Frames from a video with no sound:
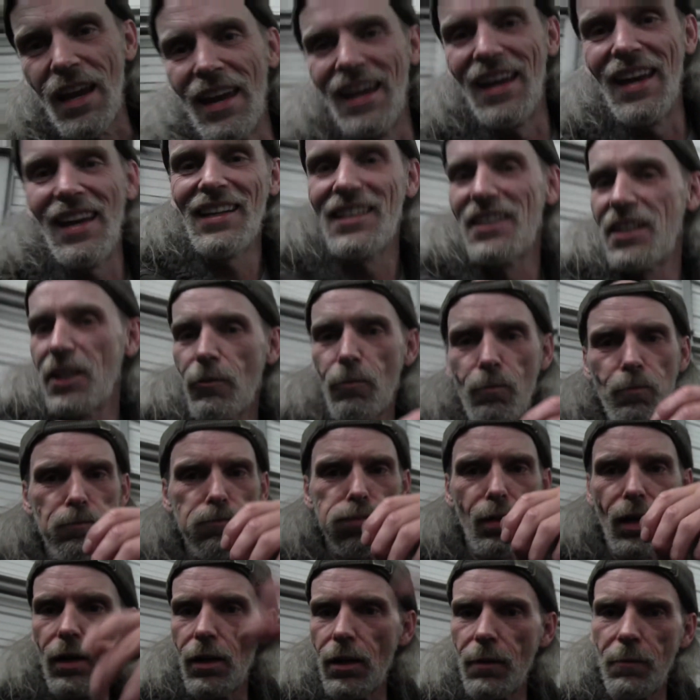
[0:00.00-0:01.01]
It just
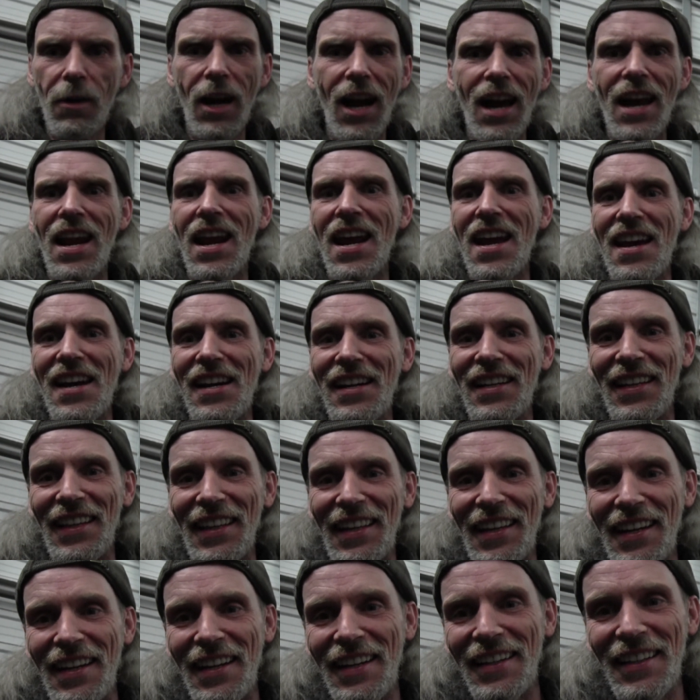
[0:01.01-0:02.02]
blew them right out
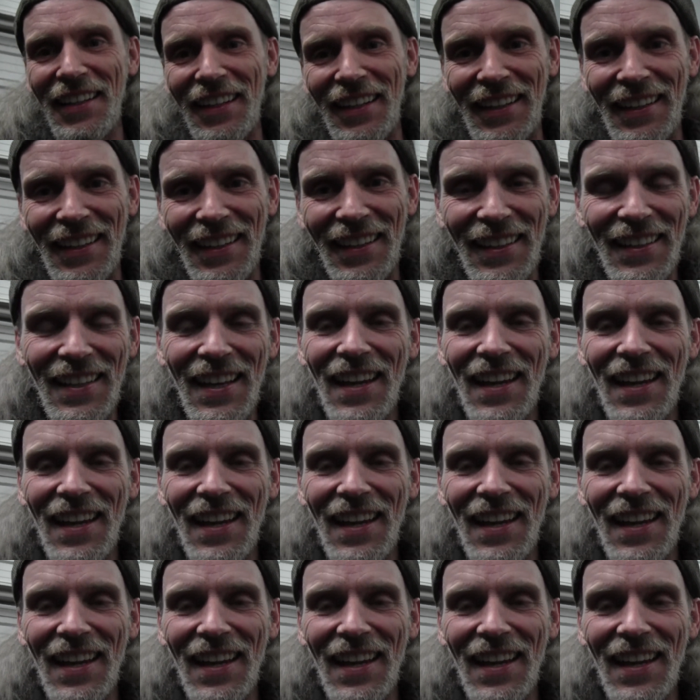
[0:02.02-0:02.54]
of there.